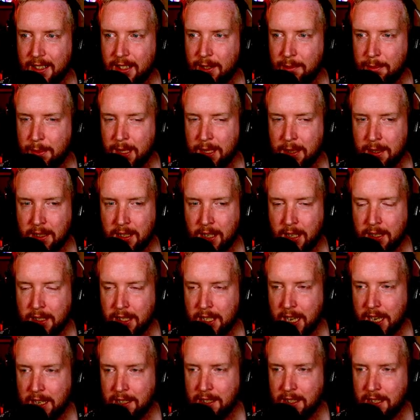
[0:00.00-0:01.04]
has been a, a
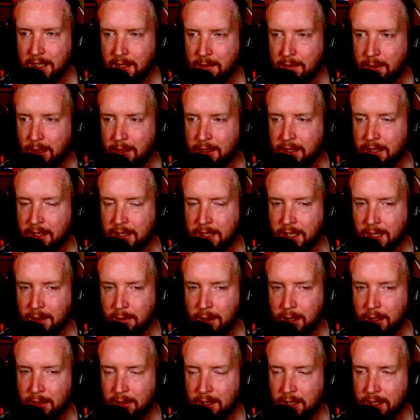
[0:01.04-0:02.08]
test this month to see
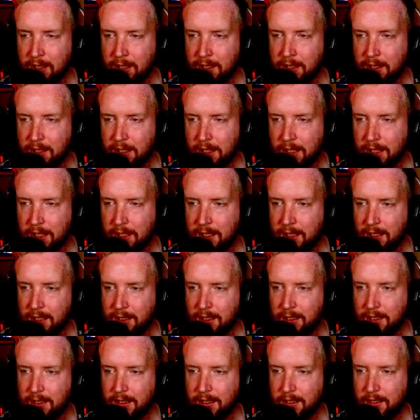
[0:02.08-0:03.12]
whether it's uh,
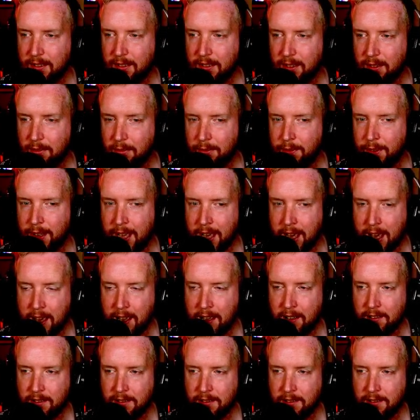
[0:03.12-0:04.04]
fair.